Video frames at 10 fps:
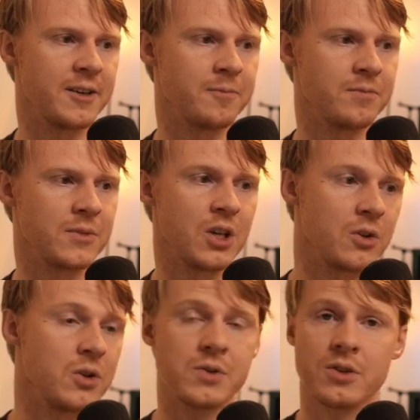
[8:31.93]

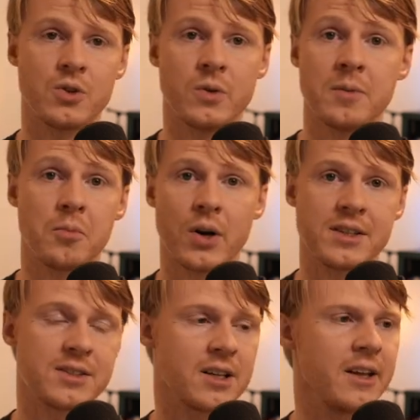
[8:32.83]
use it to impress
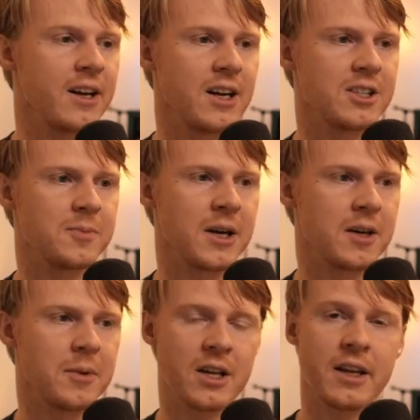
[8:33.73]
the Klingons by
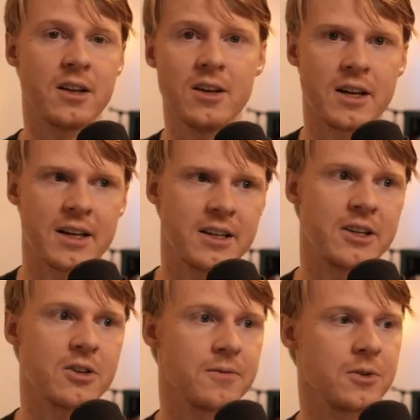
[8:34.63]
being like, look, I can eat
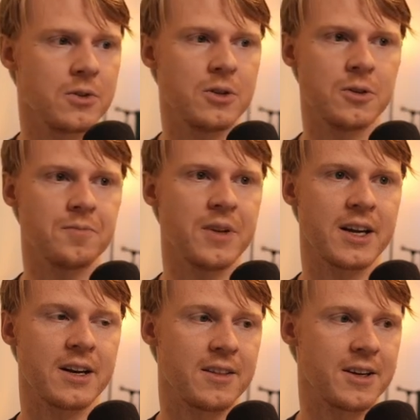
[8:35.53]
your food too, that
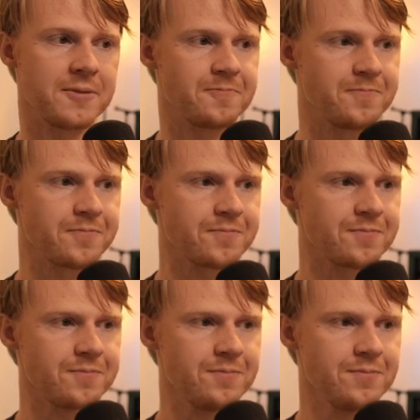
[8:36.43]
kind of thing.
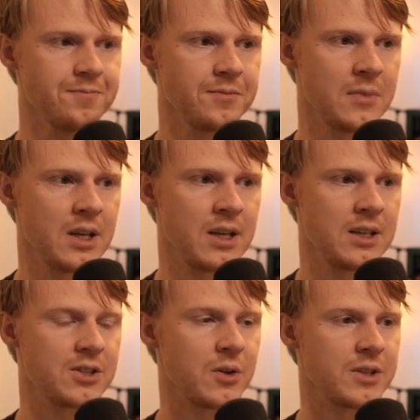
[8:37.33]

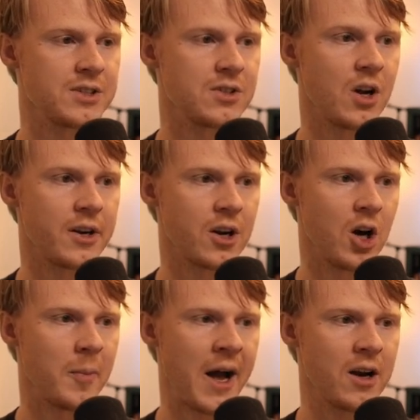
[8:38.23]
So this is not a
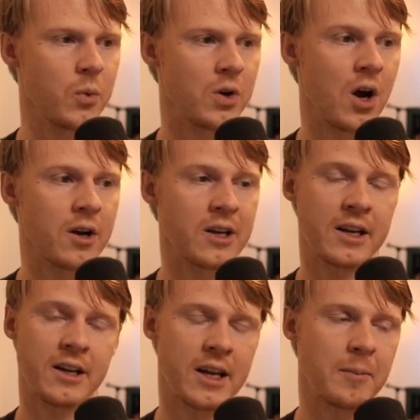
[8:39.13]
callback. We're not going to
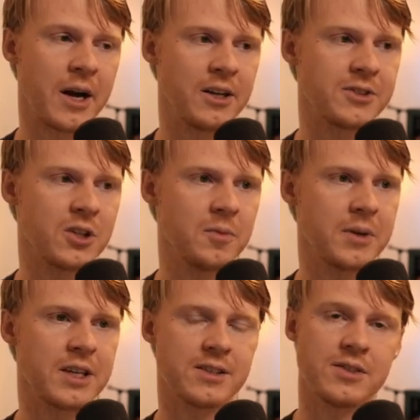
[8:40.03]
get a milestone
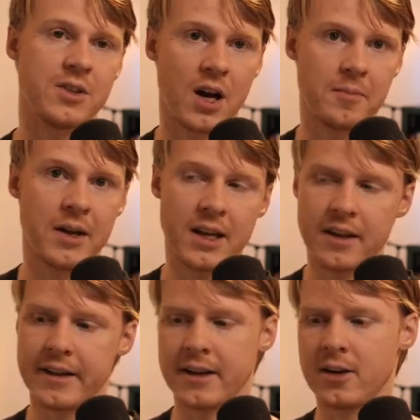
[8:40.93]
because it's not making
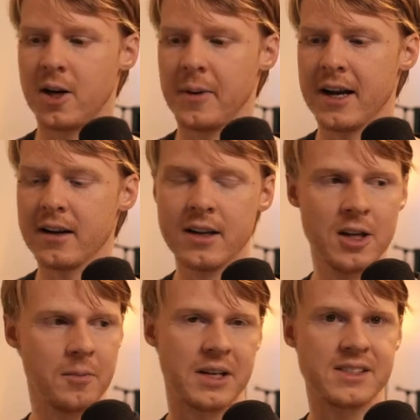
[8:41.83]
that callback,
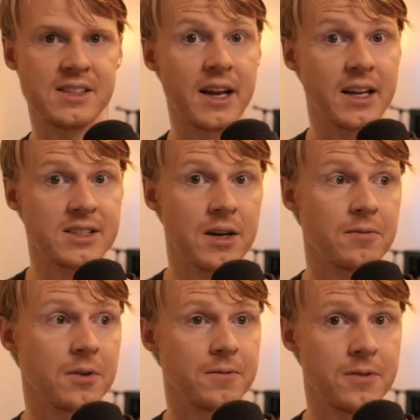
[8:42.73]
but it's setting us up
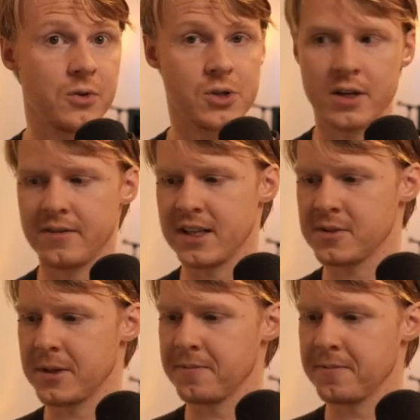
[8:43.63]
for future advancement.